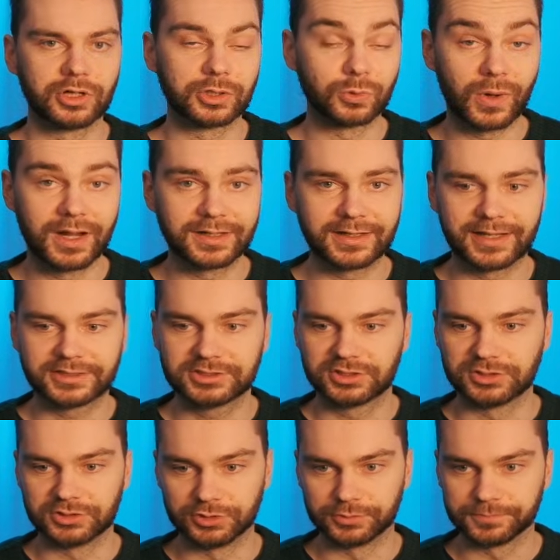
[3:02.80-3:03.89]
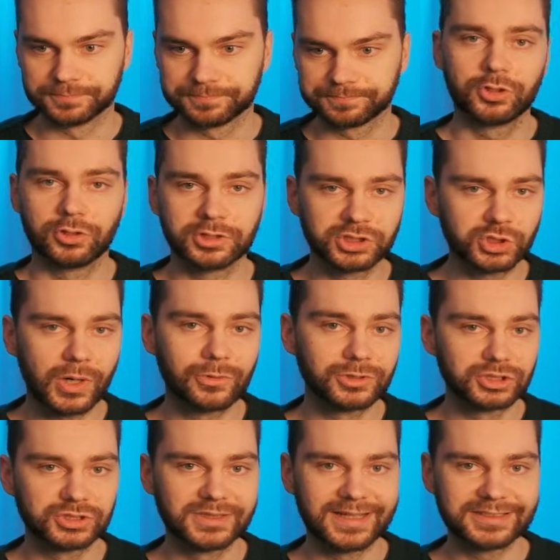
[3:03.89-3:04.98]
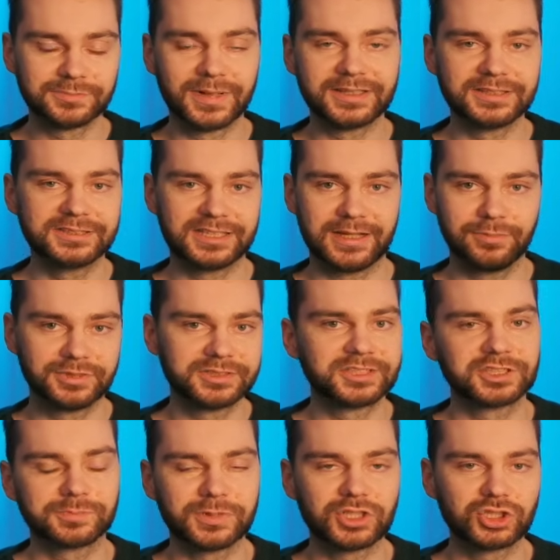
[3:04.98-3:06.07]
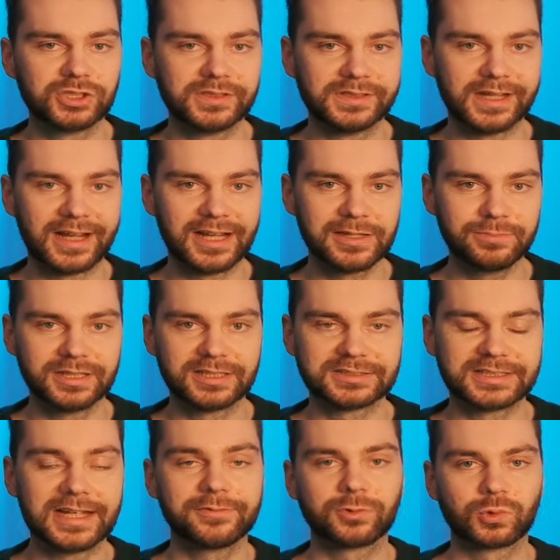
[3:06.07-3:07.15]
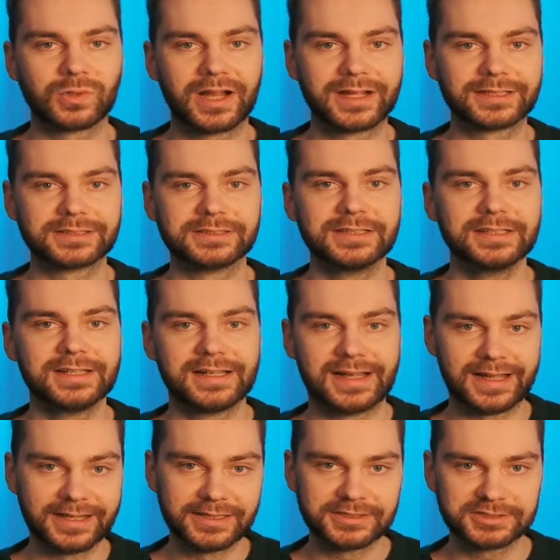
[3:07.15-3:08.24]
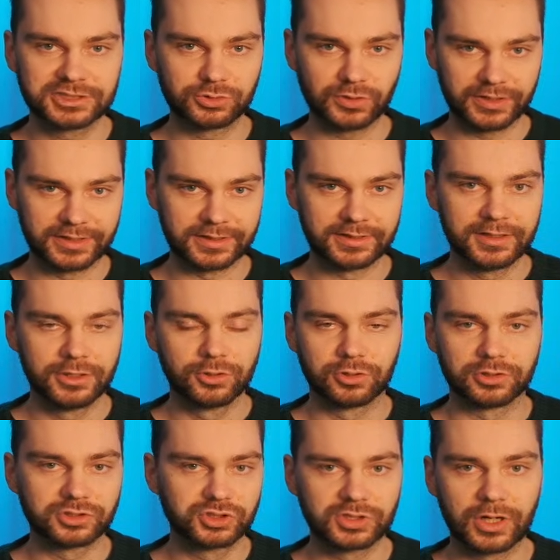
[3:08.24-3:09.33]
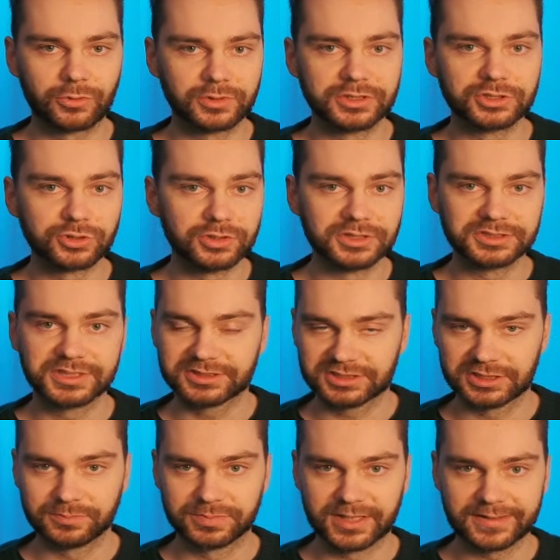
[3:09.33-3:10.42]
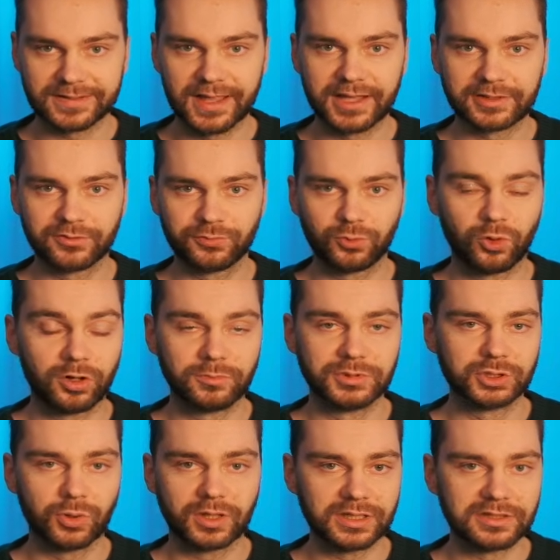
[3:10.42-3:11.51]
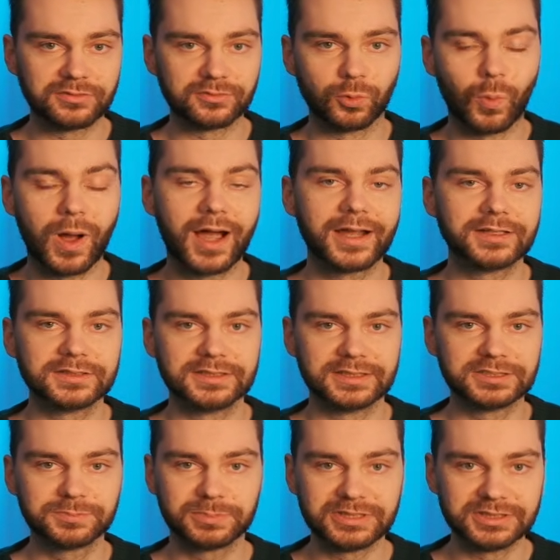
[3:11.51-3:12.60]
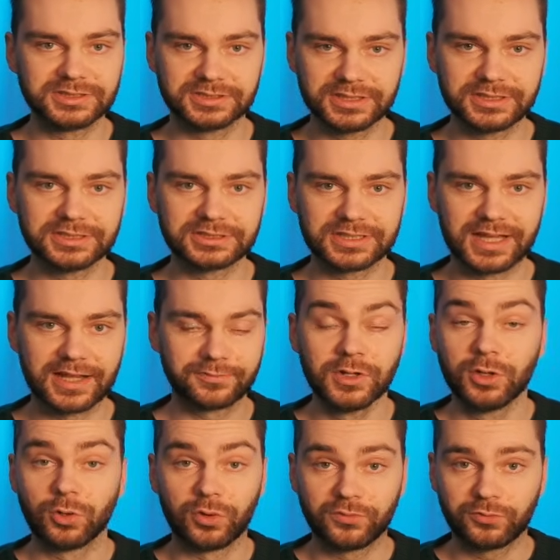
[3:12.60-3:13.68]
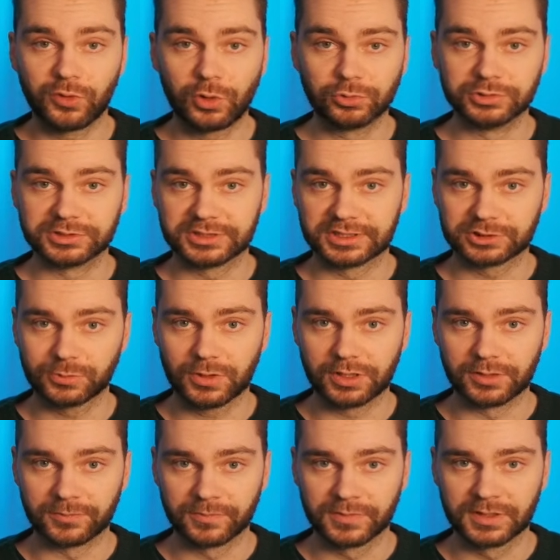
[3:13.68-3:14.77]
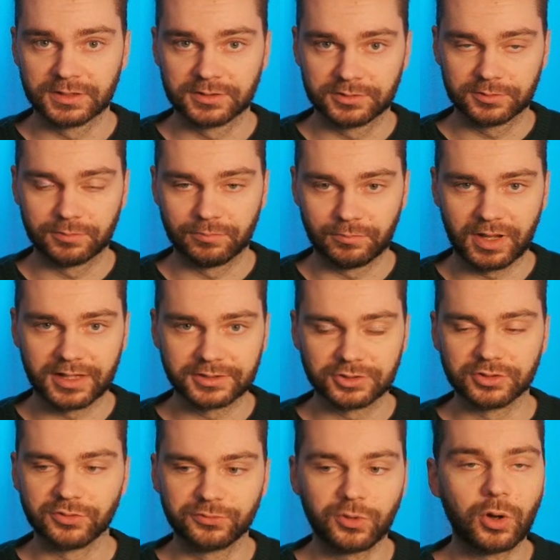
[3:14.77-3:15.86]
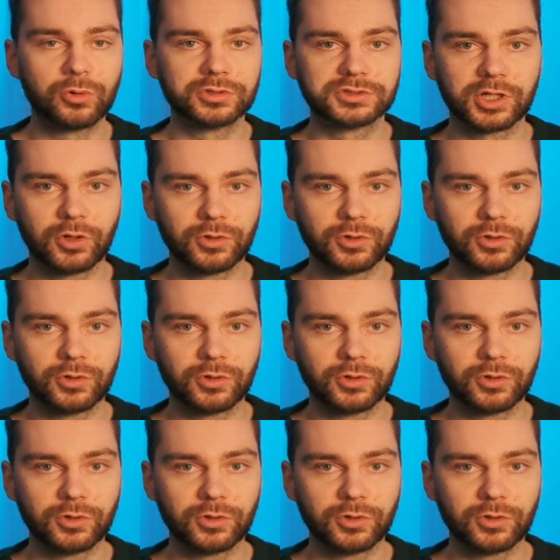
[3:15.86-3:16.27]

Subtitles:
on right next to you. Contrary to that, many tablets, especially the iPads, have a rather high screen, contrary to the 16:9 format or even wider that PCs have, or phones as well. Mind you, the phones